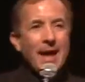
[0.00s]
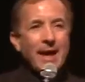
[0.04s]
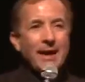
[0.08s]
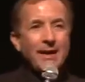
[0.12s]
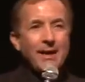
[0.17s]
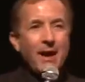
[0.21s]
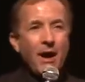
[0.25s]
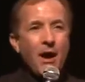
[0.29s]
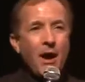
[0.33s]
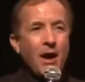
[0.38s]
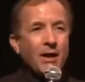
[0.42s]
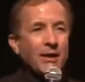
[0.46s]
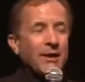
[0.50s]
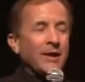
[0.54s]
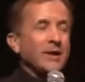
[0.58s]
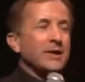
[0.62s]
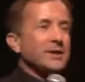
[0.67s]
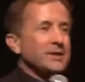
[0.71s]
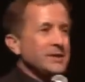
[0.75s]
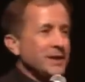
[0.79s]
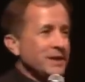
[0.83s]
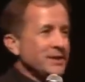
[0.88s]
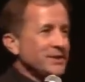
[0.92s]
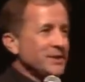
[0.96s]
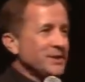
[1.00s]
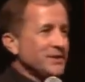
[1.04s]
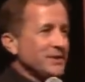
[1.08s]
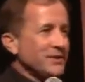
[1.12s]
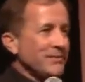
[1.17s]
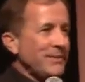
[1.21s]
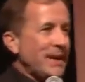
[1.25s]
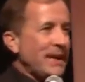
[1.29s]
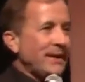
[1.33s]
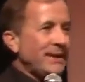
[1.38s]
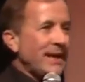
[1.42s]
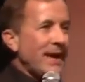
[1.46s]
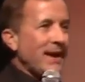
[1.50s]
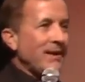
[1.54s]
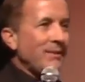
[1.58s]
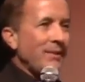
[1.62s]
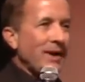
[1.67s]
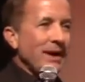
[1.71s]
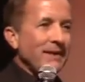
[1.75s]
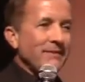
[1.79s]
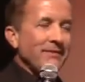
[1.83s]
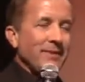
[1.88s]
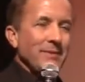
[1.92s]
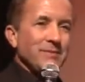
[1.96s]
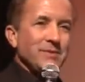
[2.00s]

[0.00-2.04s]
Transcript: And all our decisions are made that way,